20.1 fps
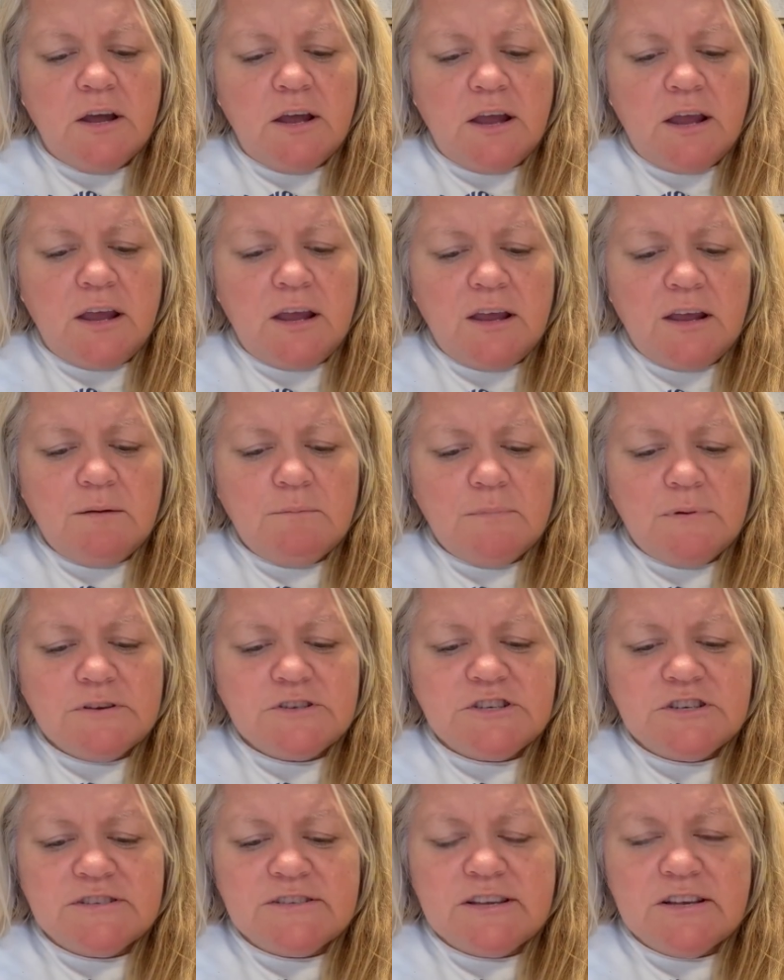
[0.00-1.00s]
But
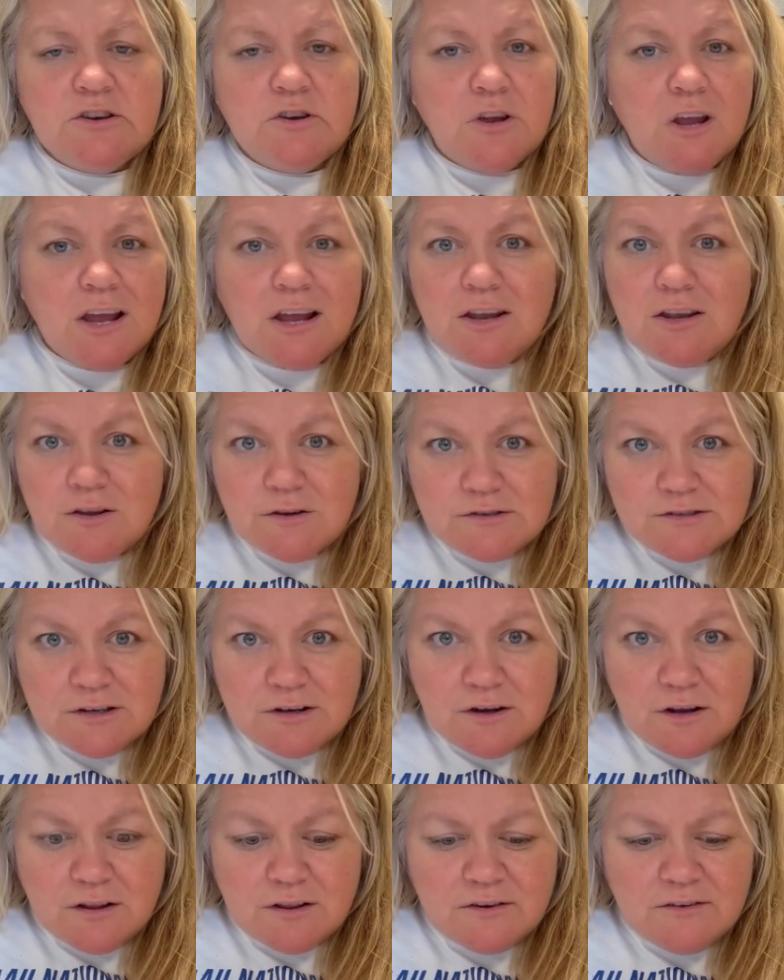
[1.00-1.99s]
she said you can't use it
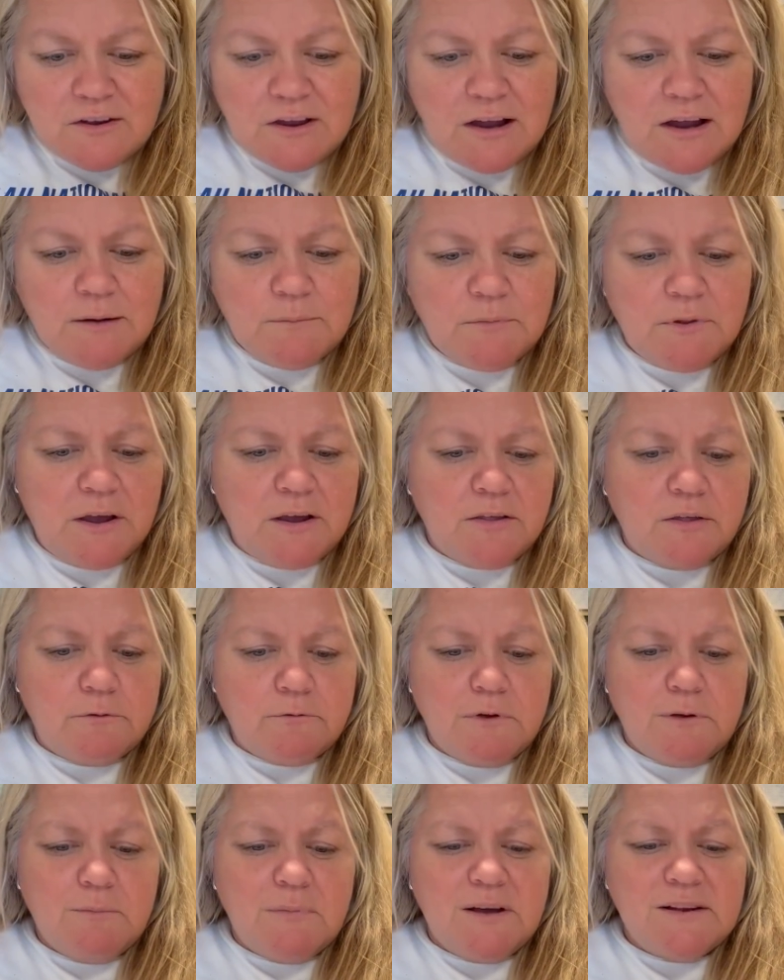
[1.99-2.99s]
all the time, like
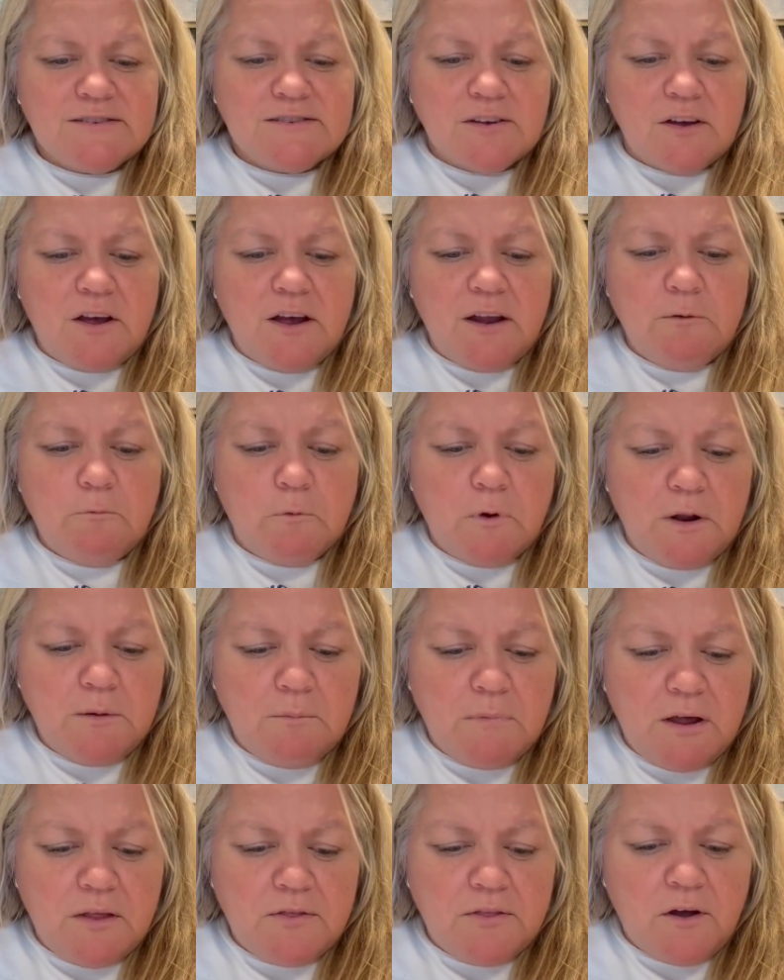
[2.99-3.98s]
3 months on, 1
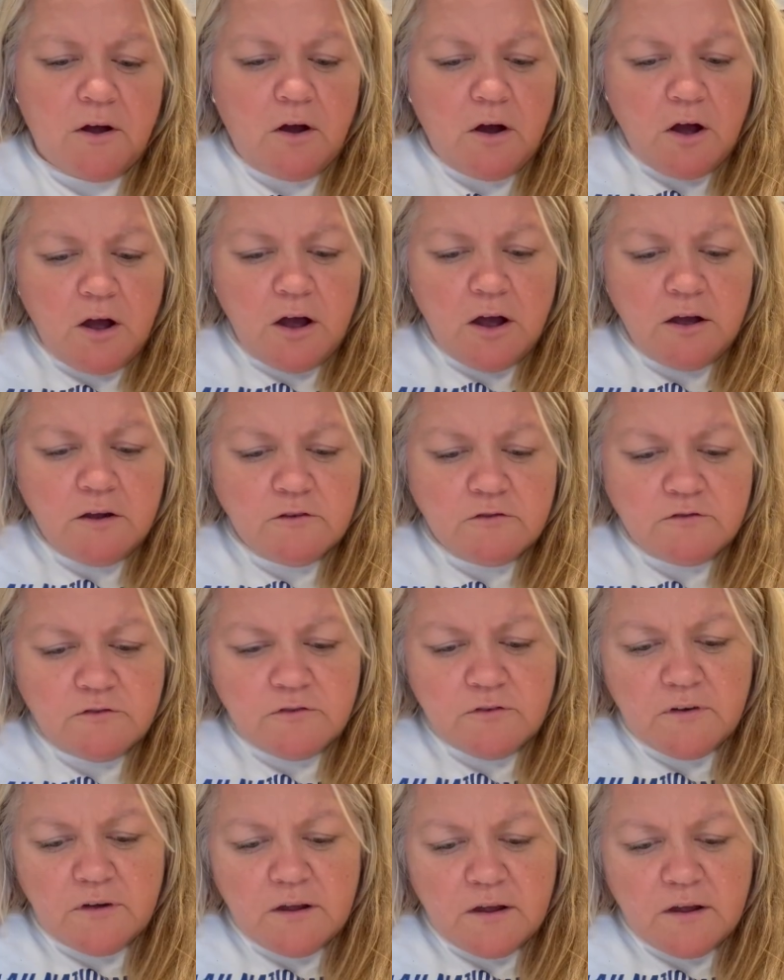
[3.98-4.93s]
month off.